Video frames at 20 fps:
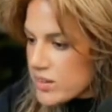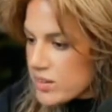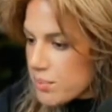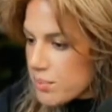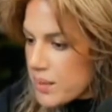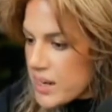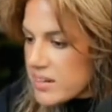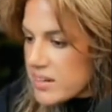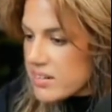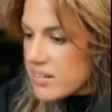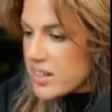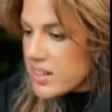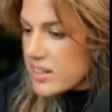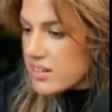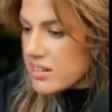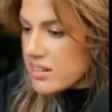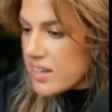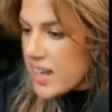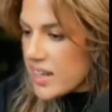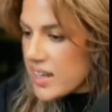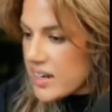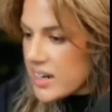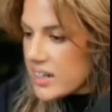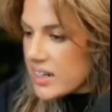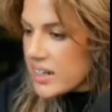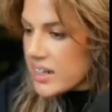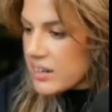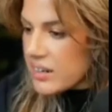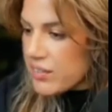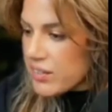amazing is that it
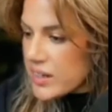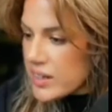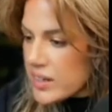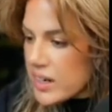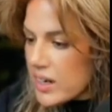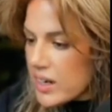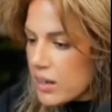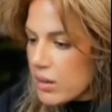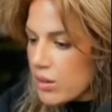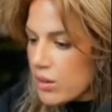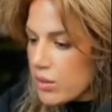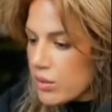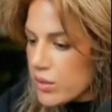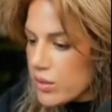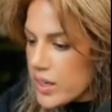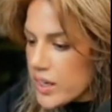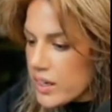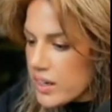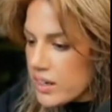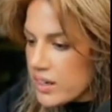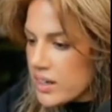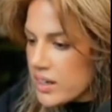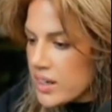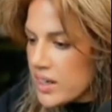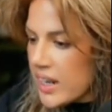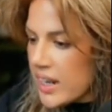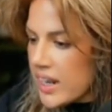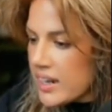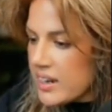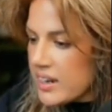even included an